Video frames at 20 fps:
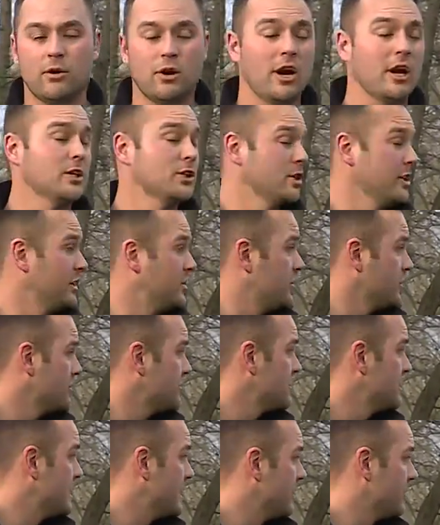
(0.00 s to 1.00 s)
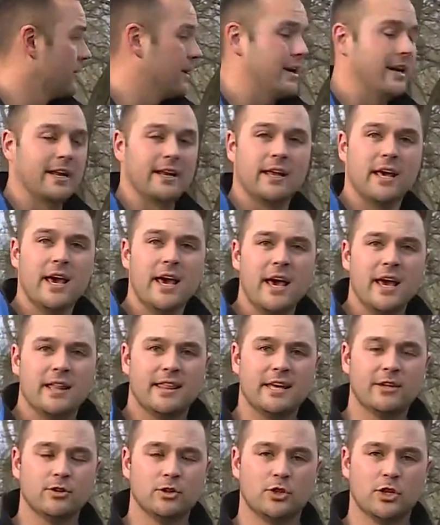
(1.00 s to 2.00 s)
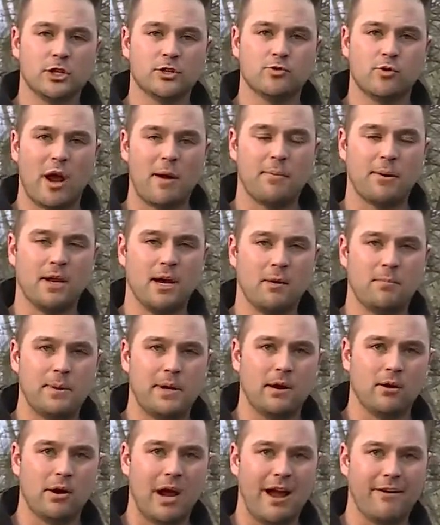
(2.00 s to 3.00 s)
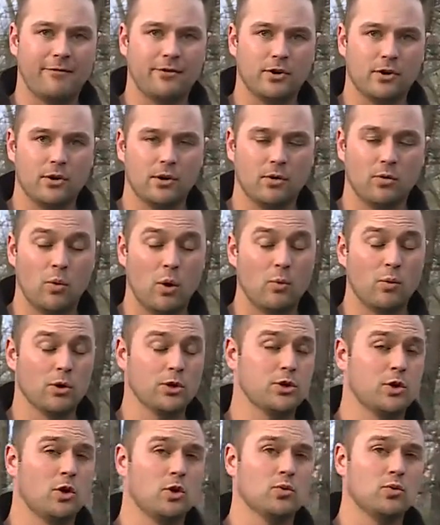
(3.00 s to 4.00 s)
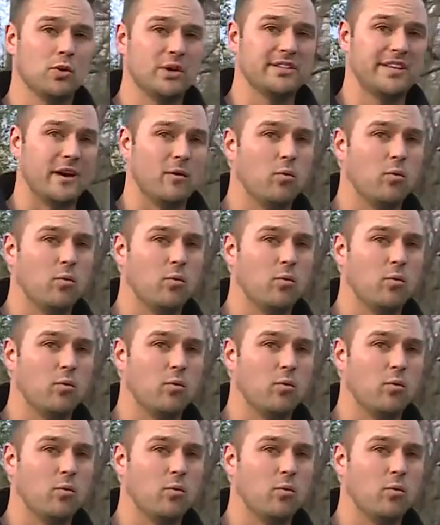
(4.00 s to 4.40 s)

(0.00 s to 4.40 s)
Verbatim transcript: We're actually just near it, and things are just wrapping up here after what we're told was a